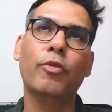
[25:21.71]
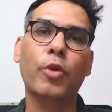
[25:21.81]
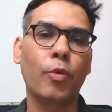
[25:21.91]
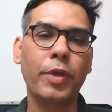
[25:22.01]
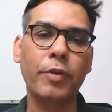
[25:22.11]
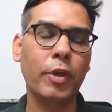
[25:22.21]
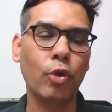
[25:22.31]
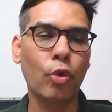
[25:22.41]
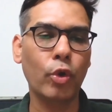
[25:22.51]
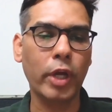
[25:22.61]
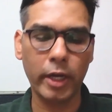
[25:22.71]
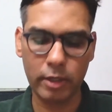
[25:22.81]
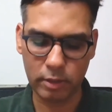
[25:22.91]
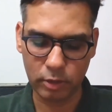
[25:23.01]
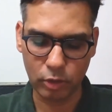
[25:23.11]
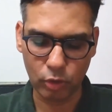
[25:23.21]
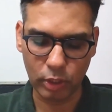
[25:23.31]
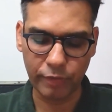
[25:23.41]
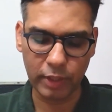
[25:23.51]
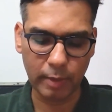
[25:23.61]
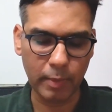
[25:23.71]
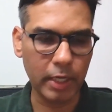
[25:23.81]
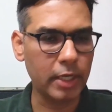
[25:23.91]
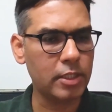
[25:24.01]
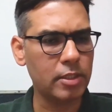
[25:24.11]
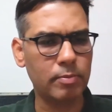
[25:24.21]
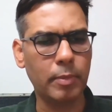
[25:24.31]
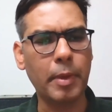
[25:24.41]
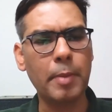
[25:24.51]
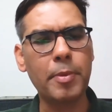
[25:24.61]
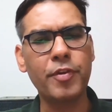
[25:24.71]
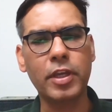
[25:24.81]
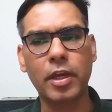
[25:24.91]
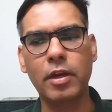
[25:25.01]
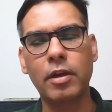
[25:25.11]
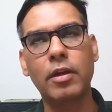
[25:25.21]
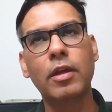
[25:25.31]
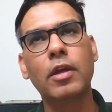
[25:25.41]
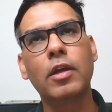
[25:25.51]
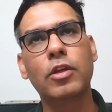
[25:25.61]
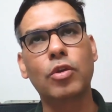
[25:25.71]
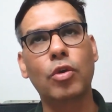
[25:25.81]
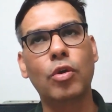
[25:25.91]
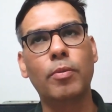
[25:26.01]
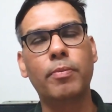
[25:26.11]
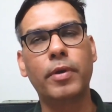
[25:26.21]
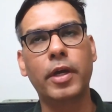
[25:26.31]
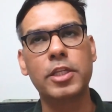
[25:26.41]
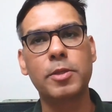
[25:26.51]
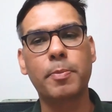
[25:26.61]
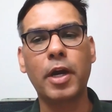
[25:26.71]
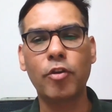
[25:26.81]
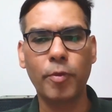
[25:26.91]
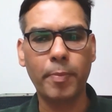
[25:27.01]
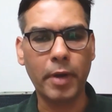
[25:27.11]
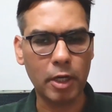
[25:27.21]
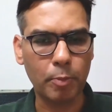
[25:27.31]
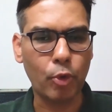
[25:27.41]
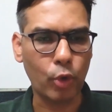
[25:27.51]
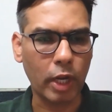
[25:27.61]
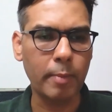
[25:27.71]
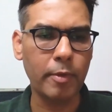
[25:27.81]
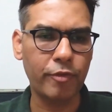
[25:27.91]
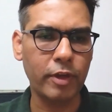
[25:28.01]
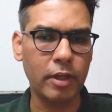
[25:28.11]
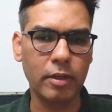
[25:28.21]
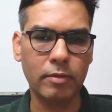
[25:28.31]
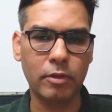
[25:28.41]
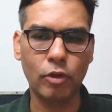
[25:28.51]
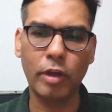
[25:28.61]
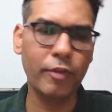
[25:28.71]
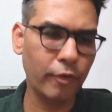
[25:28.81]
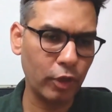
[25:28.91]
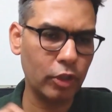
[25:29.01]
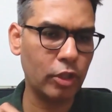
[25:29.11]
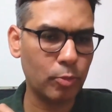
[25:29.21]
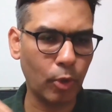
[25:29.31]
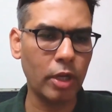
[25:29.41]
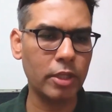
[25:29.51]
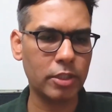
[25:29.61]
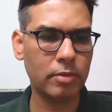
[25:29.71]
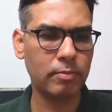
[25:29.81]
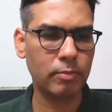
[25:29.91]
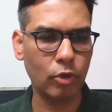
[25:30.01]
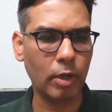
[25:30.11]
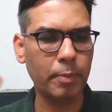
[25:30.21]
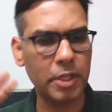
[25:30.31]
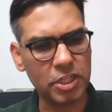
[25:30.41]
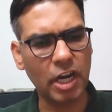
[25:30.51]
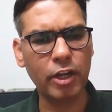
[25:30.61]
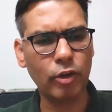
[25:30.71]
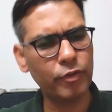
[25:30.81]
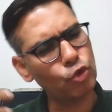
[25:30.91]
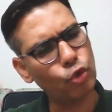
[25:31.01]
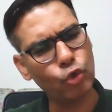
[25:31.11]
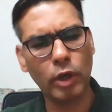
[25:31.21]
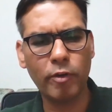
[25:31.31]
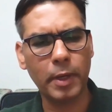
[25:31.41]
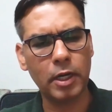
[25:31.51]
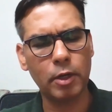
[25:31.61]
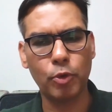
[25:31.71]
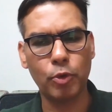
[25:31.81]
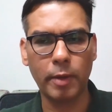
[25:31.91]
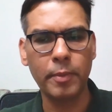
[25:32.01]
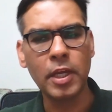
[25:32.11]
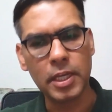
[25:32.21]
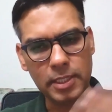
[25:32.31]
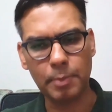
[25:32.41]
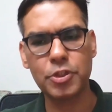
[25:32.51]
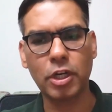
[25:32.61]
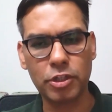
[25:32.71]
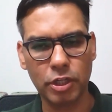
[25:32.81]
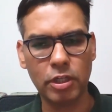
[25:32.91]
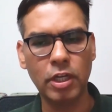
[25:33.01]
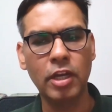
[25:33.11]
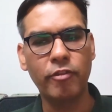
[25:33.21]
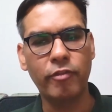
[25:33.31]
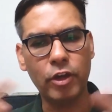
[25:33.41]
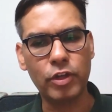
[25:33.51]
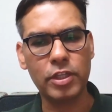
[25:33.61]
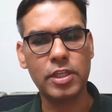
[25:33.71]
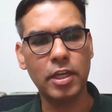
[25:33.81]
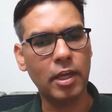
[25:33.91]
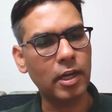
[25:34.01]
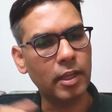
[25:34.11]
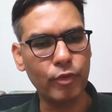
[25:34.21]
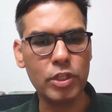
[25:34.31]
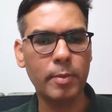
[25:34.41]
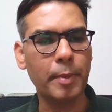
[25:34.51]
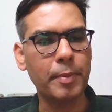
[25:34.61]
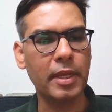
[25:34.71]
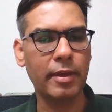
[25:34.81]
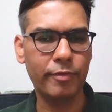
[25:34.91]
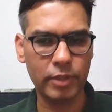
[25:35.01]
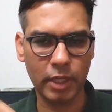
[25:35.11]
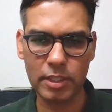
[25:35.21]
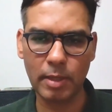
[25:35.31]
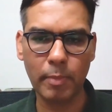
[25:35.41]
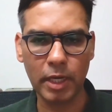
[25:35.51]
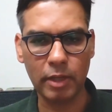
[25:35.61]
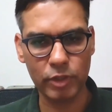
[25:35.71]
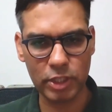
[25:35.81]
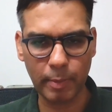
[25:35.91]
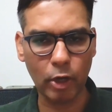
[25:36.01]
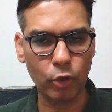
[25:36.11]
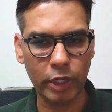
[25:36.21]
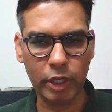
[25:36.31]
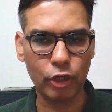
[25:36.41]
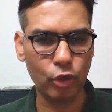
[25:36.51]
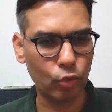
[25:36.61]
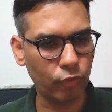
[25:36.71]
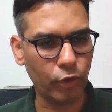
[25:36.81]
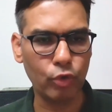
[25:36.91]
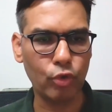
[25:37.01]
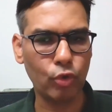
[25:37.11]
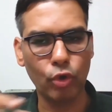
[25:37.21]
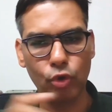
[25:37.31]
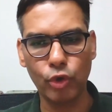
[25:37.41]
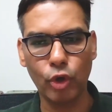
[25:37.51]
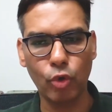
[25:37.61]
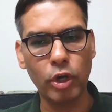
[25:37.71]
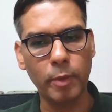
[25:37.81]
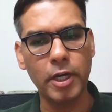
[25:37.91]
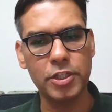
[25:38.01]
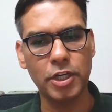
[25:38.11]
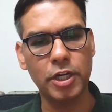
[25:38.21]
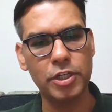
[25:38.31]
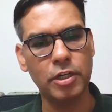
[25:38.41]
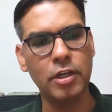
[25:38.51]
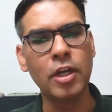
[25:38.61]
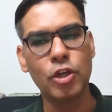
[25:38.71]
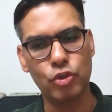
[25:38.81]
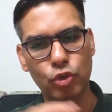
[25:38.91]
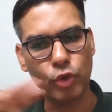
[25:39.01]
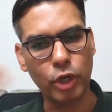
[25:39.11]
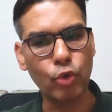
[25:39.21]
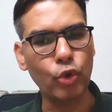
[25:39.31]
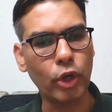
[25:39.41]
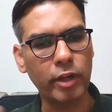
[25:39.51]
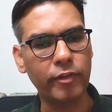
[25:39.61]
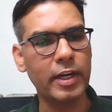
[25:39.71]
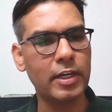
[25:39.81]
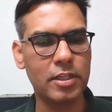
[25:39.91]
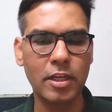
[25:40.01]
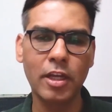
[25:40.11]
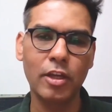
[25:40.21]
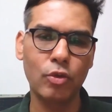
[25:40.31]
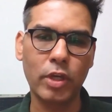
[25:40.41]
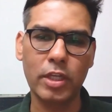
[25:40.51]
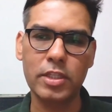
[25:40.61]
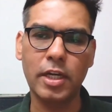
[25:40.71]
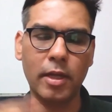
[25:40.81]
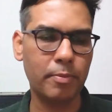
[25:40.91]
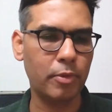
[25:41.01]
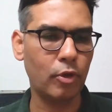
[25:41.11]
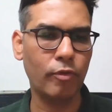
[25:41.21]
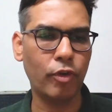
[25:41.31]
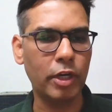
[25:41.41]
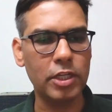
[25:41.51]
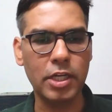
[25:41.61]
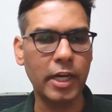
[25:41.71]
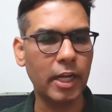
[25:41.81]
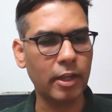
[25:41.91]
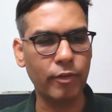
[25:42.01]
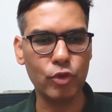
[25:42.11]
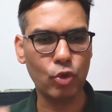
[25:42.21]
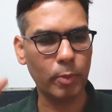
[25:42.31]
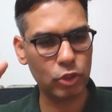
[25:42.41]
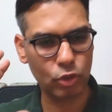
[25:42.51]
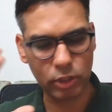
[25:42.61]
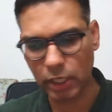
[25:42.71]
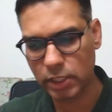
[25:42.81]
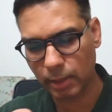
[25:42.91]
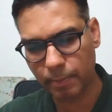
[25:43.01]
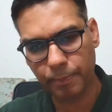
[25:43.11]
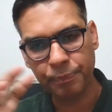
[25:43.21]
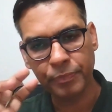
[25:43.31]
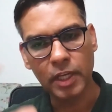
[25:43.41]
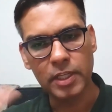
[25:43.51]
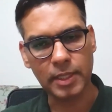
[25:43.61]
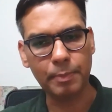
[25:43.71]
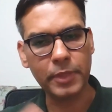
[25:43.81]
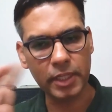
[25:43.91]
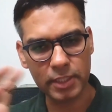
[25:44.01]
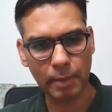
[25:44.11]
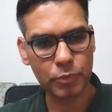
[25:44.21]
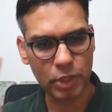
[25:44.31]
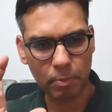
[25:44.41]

we could look at, giving them leads. Maybe we can, as a part of a partner program, if we, even if you're the smallest, company starting off, it's good to have a partner program, some structure where you can say, I'll give you some MDF. There is some money which I'm allocating to you for you to go do your own demand generation. So you can do your events. You can set up, for each lead, I'll give you so much. So there is something, some